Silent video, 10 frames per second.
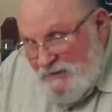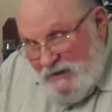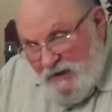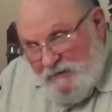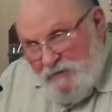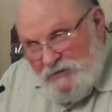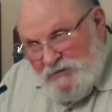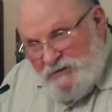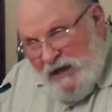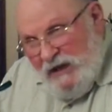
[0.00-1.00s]
Other
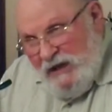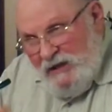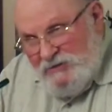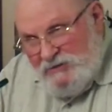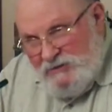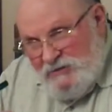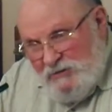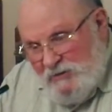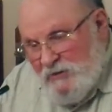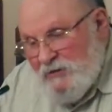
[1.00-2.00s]
versions say his
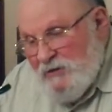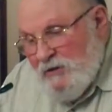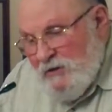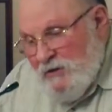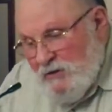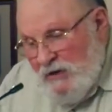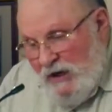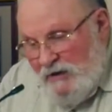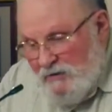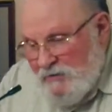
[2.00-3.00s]

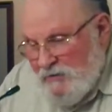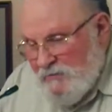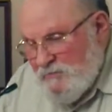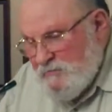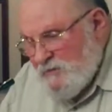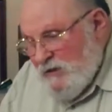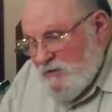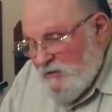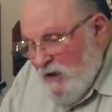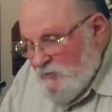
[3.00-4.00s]
light shines
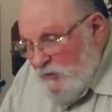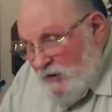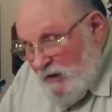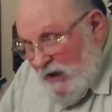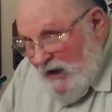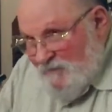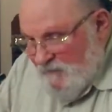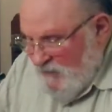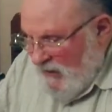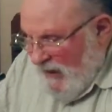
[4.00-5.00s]
in darkness, or the
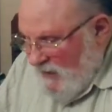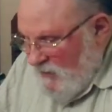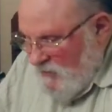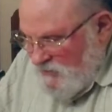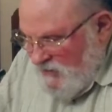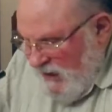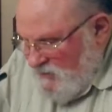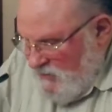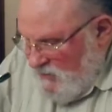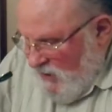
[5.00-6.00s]
life light
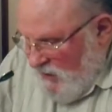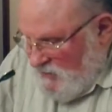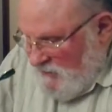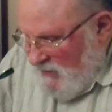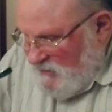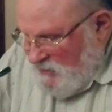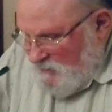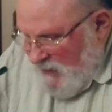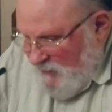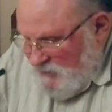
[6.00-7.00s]
shines in darkness. The
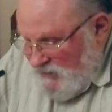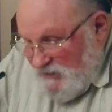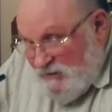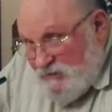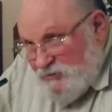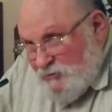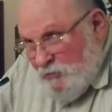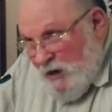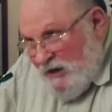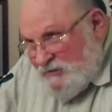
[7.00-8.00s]
Message Bible says this is
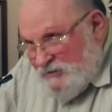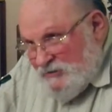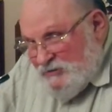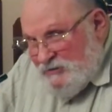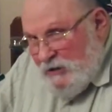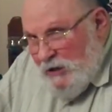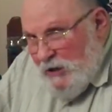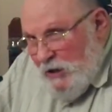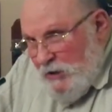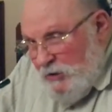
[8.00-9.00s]
Christ's
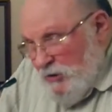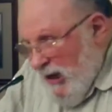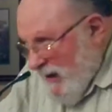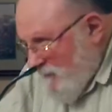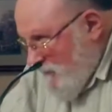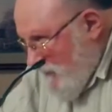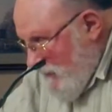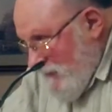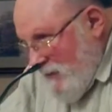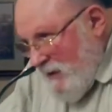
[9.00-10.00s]
life.
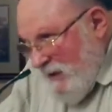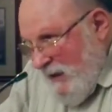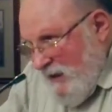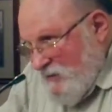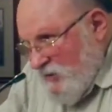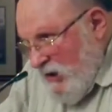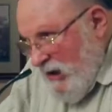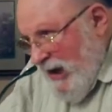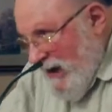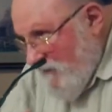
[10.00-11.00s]
His
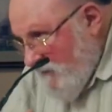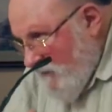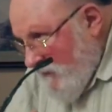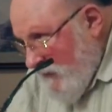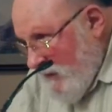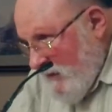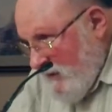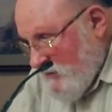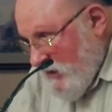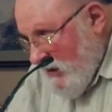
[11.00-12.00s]
life, right.
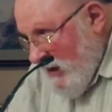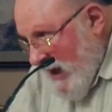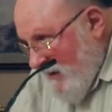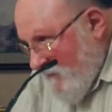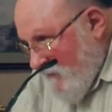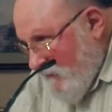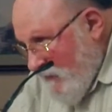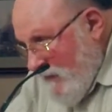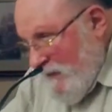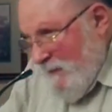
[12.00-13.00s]
his
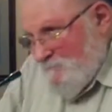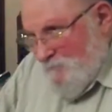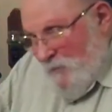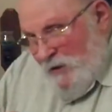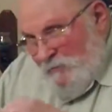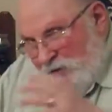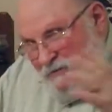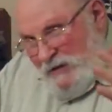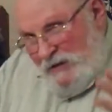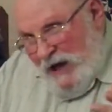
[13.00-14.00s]
life
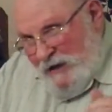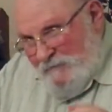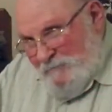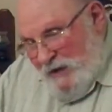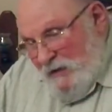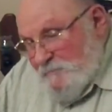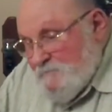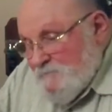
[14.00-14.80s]
was the light of men.